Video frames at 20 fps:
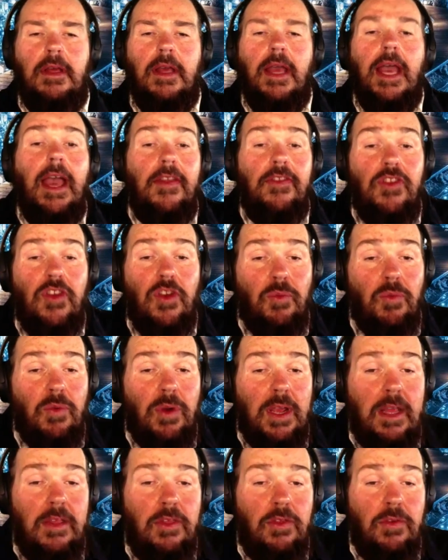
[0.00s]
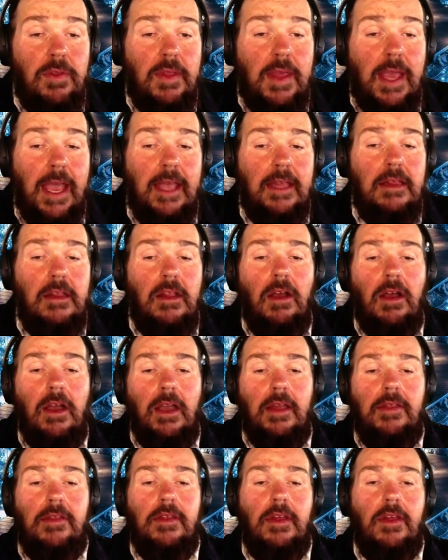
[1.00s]
As you read through the
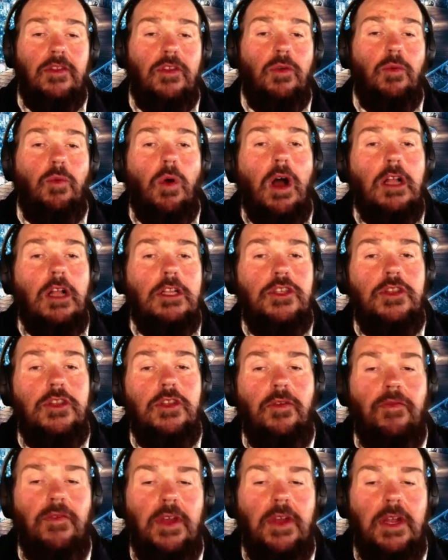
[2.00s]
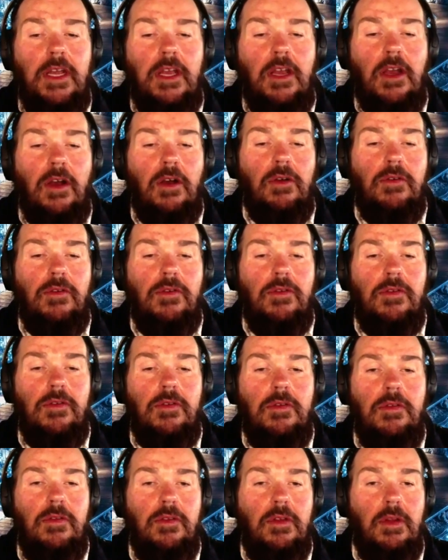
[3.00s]
headlines, as you watch their videos.
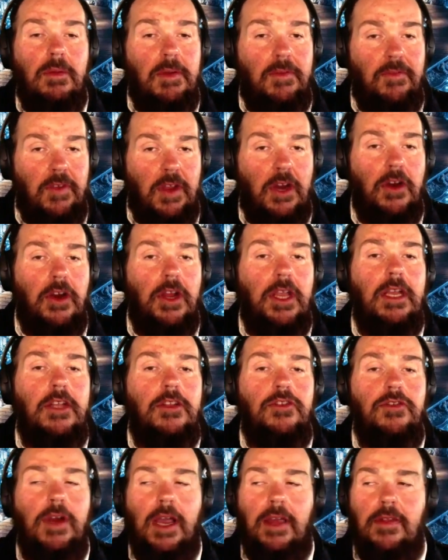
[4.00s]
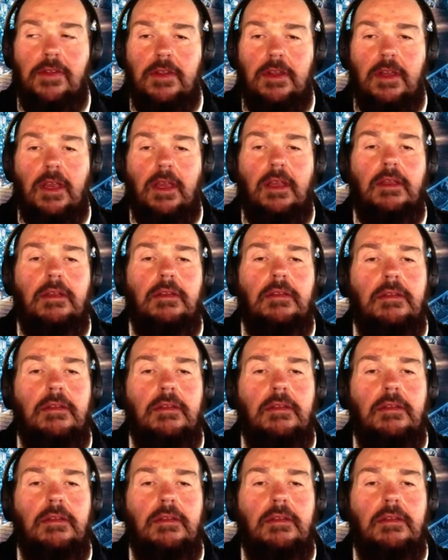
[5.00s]
It's going to be very interesting.